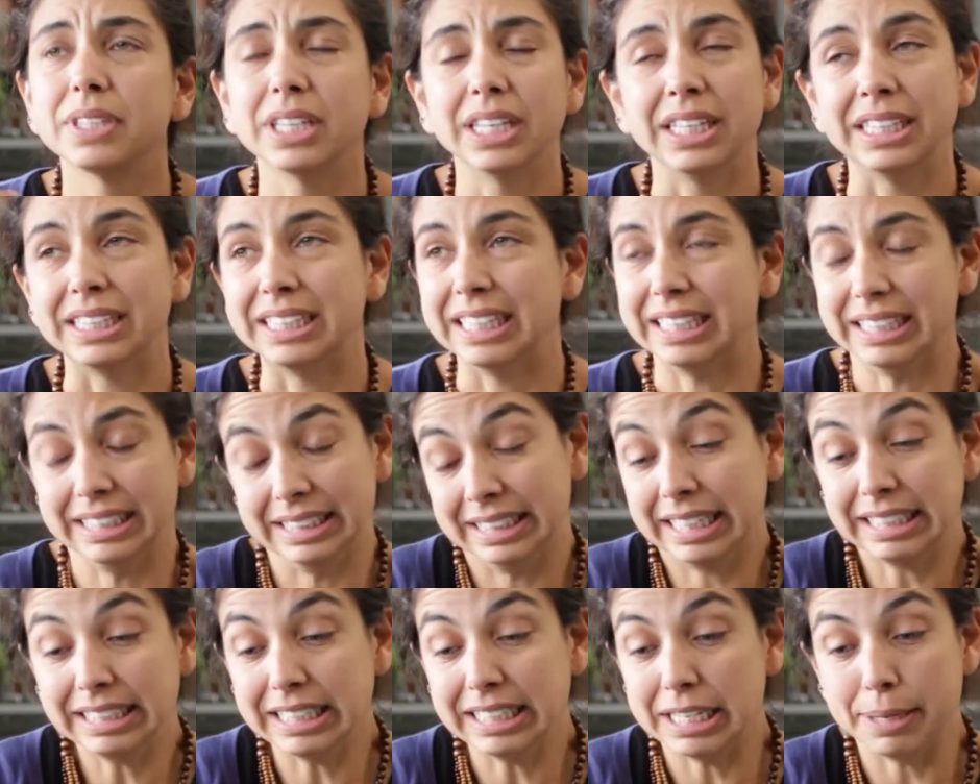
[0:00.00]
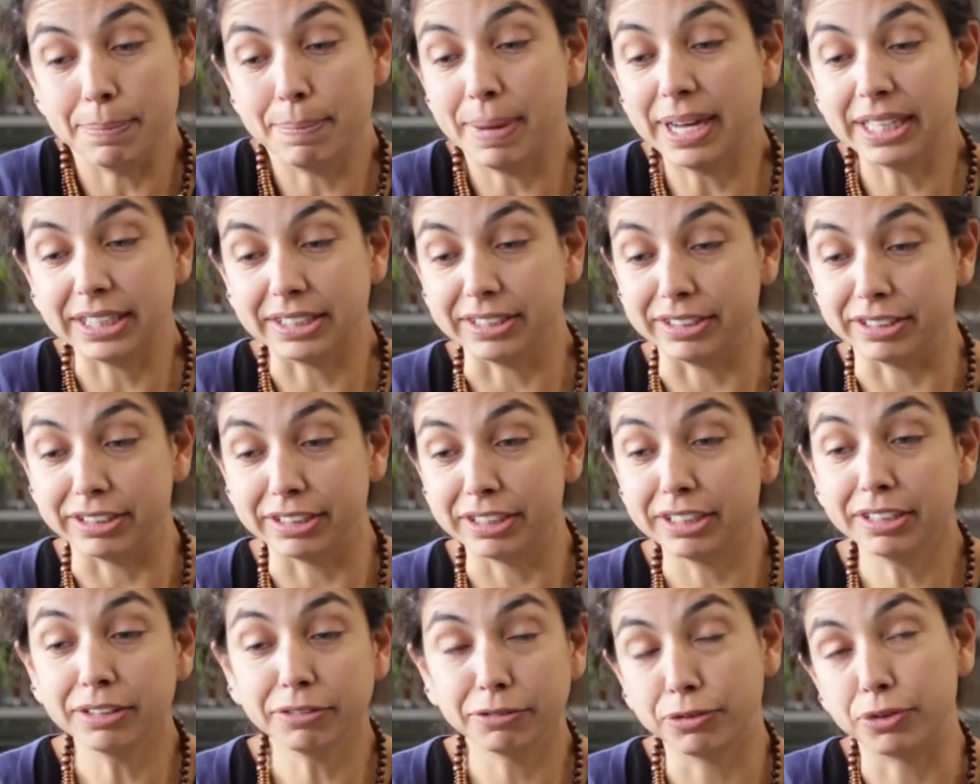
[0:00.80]
it doesn't
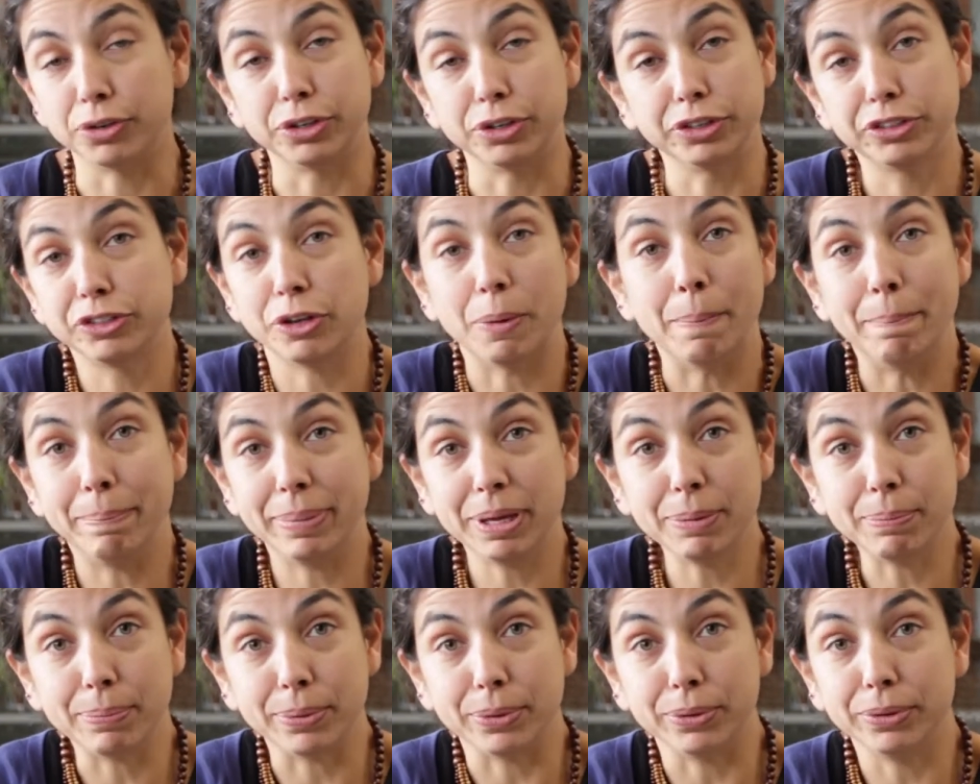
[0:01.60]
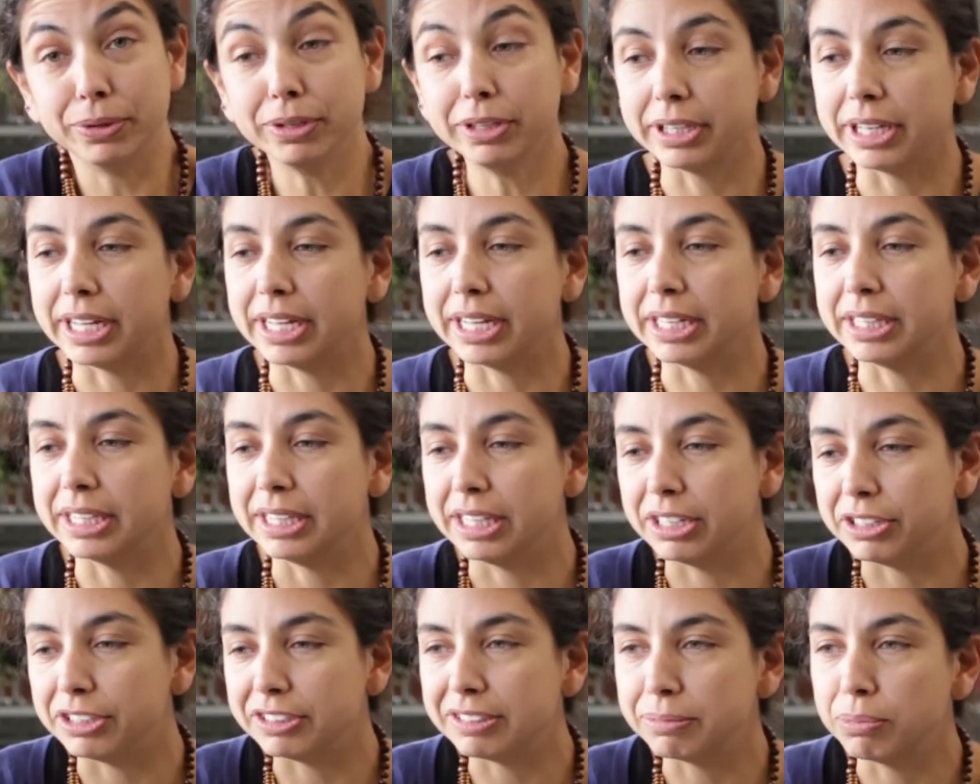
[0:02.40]
matter for some people that
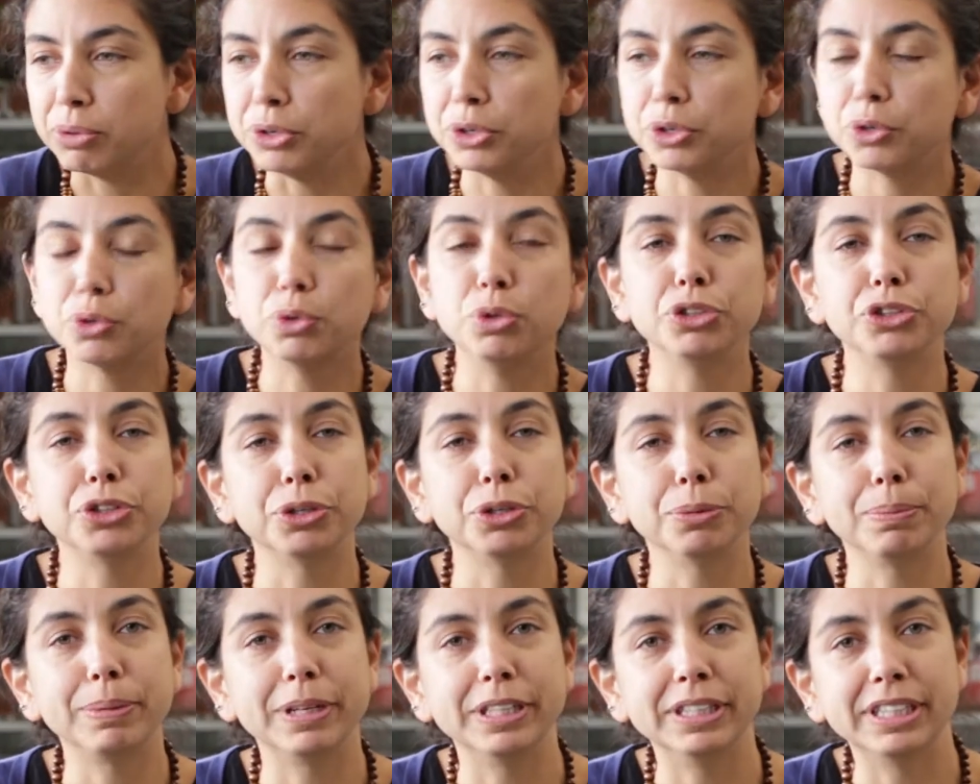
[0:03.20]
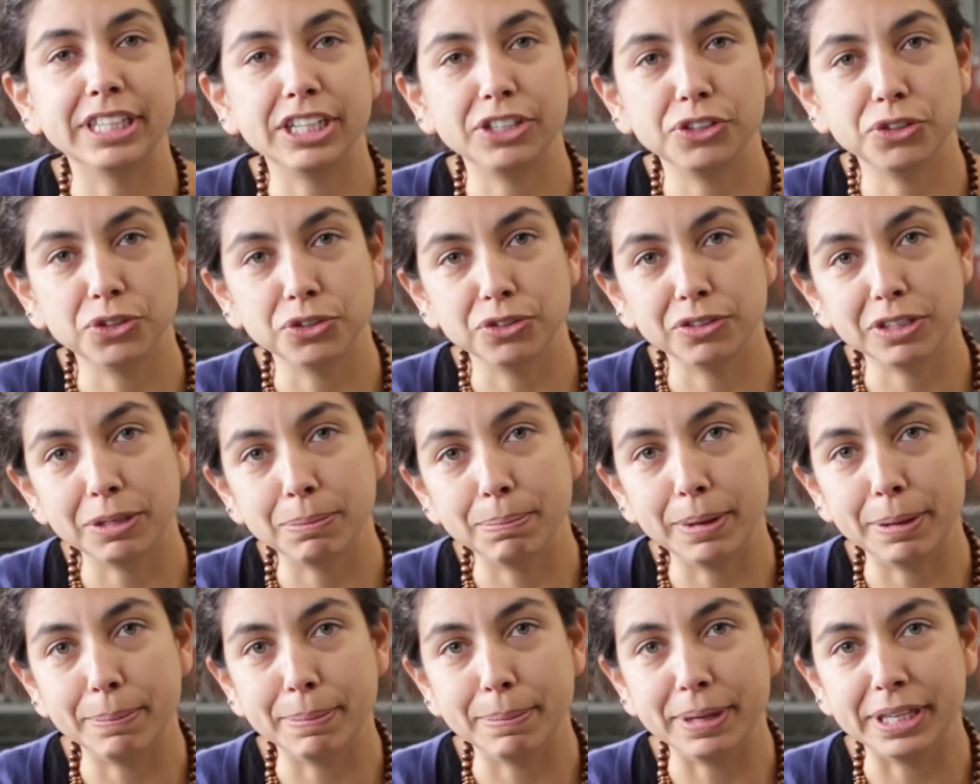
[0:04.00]
there is monoculture plantations
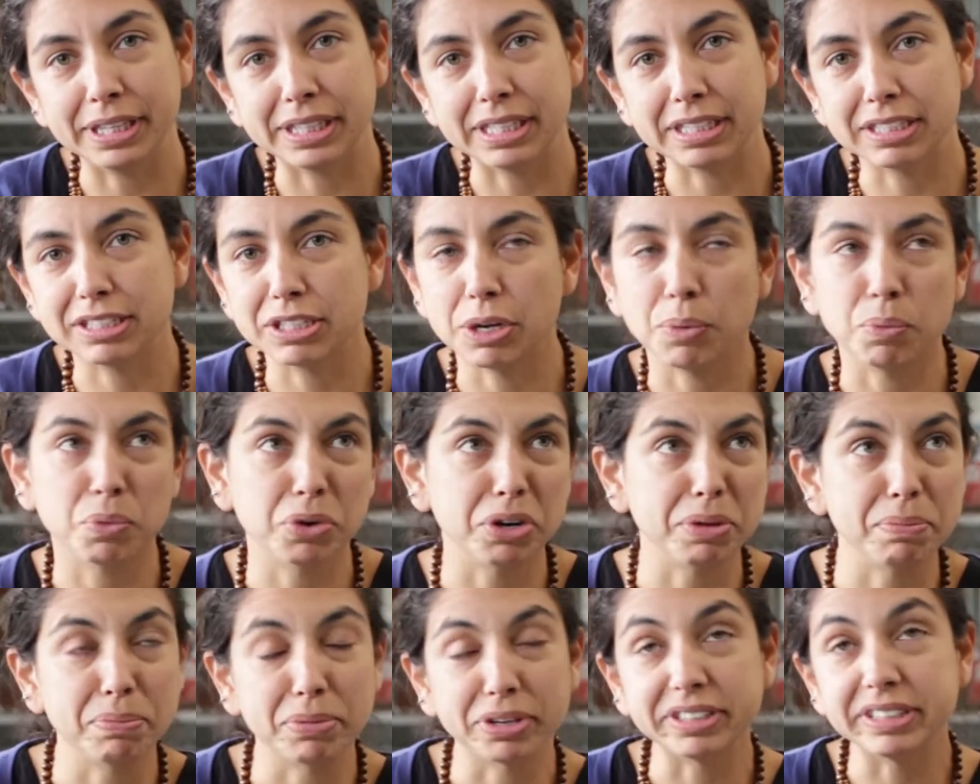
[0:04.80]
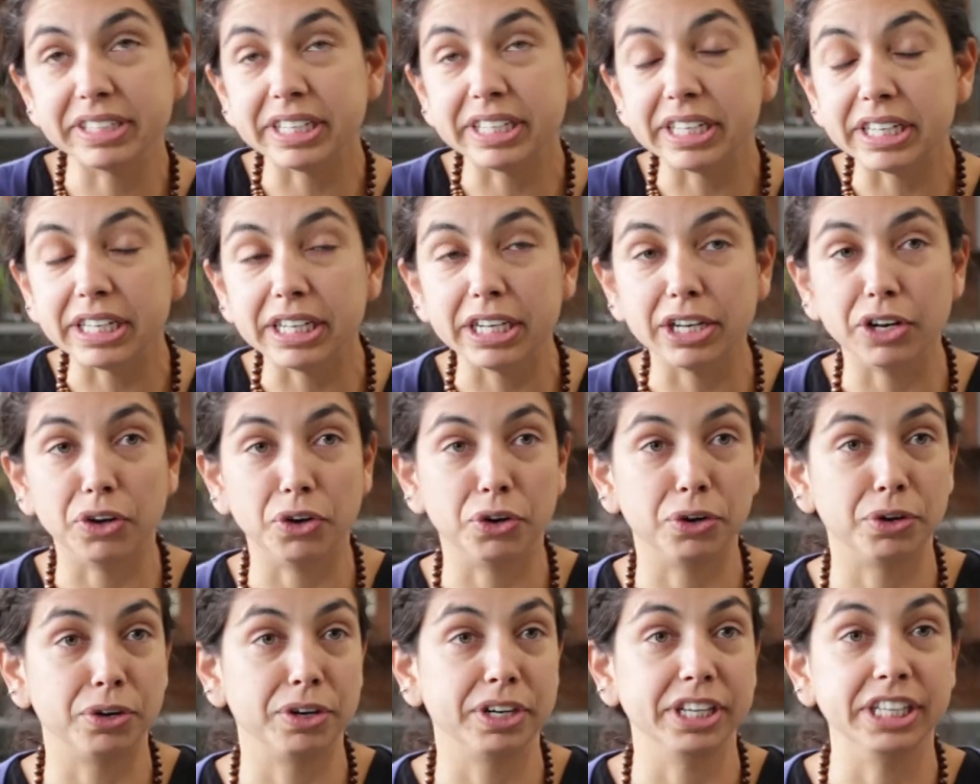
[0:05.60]
implemented somewhere in Brazil
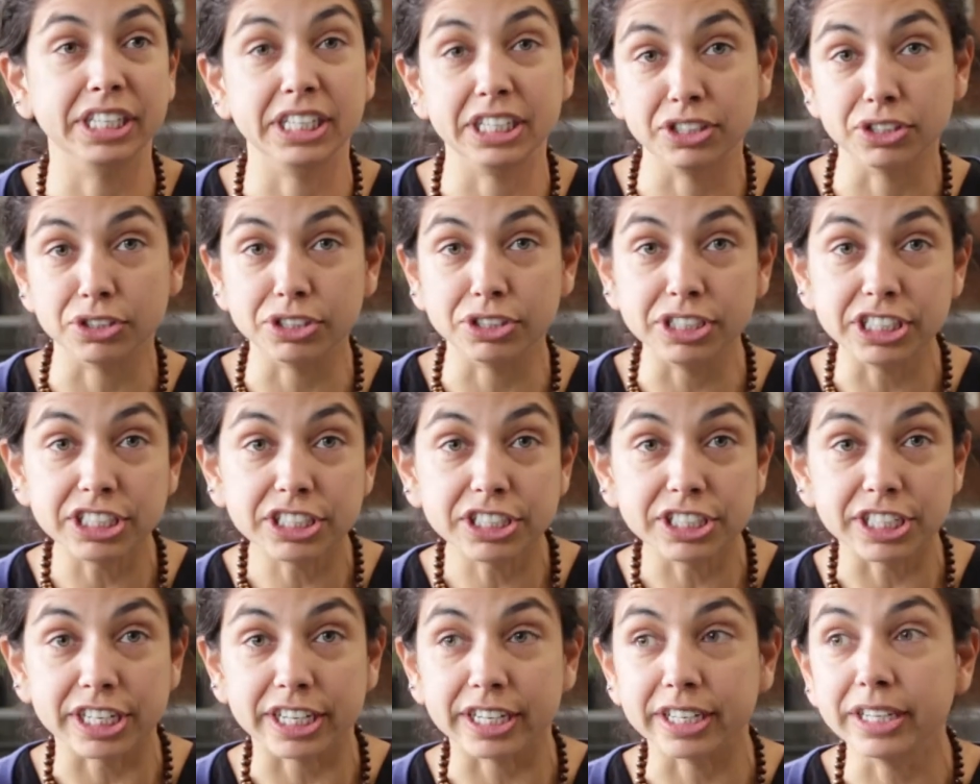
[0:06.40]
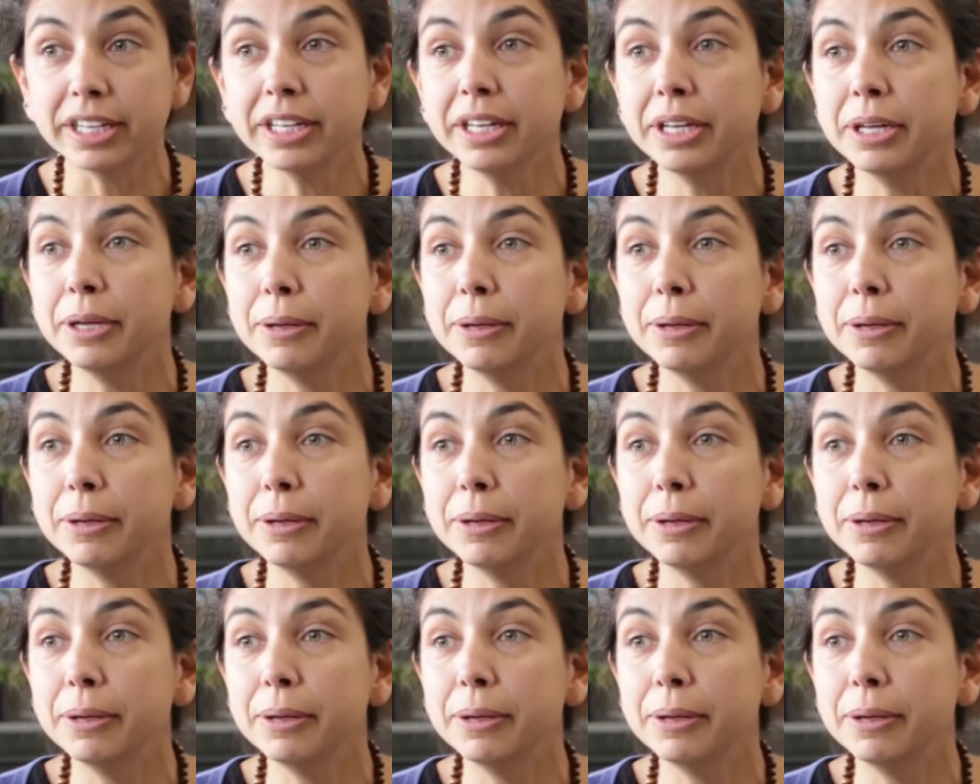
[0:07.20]
or in Indonesia,